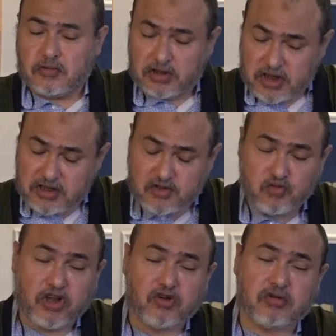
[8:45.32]
yes,
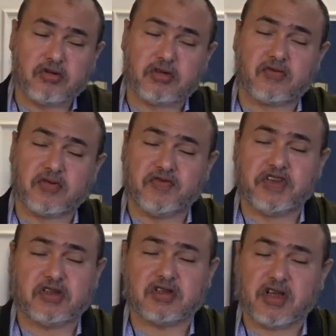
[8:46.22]
we go to the
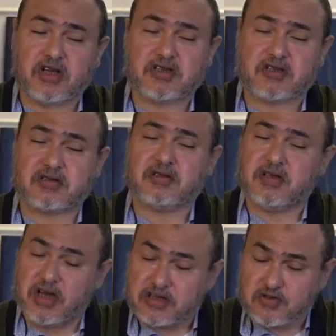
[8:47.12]
revealed text,
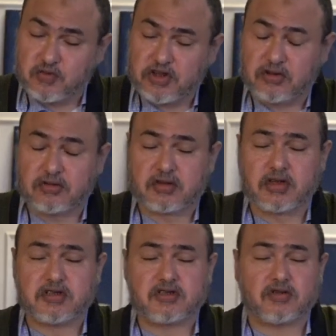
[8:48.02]
yes, we go to the
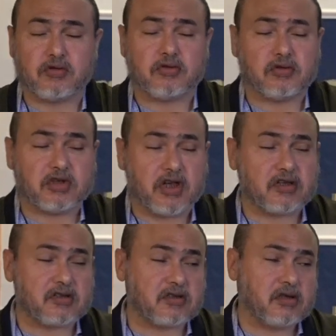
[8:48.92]
historical
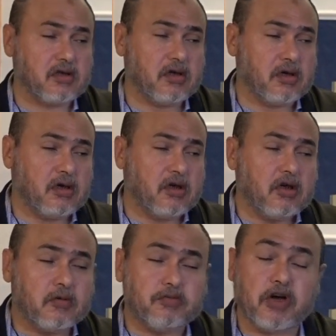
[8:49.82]
text,
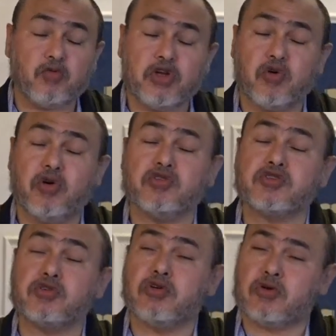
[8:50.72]
but we
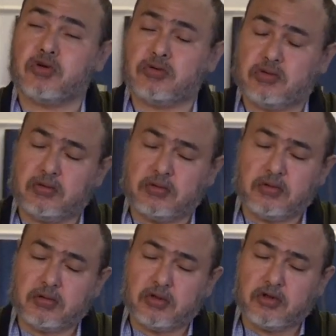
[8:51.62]
also go
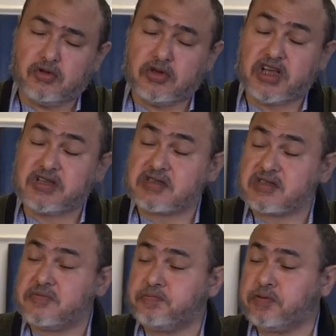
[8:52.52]
to that
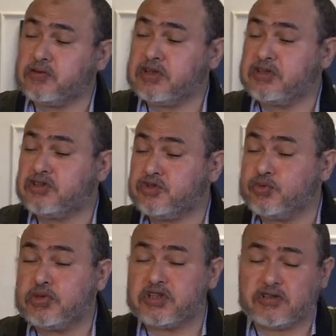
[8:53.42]
simple
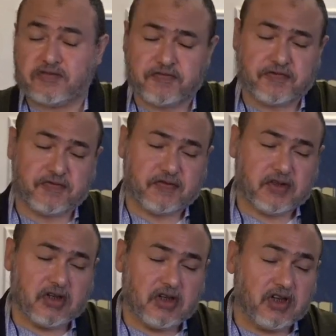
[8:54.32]
intuitive
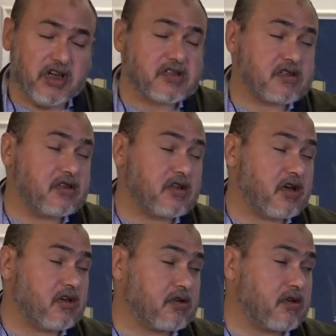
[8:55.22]
lesson
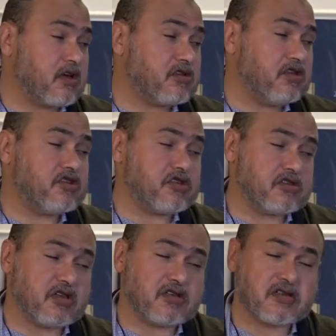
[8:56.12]
that Allah
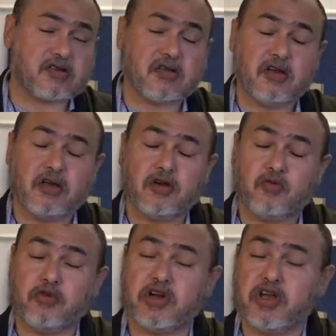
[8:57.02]
teaches us
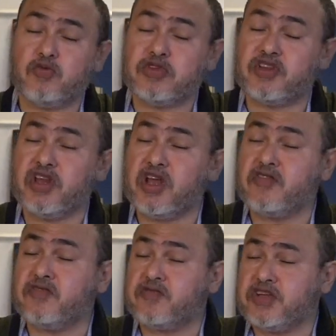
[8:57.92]
with
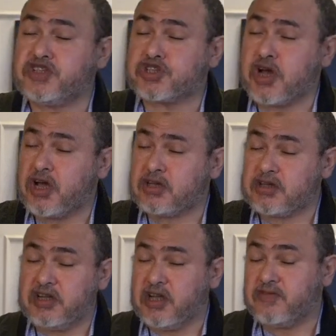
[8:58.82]
every child
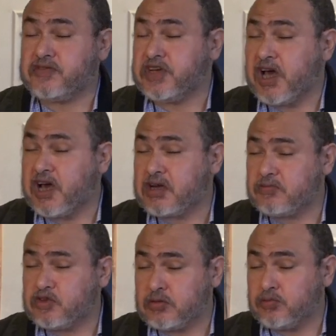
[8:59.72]
and every
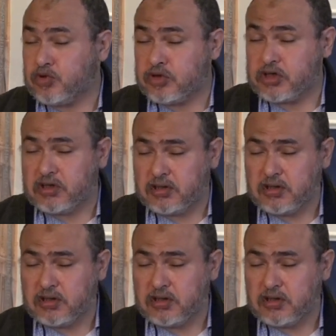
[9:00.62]
animal born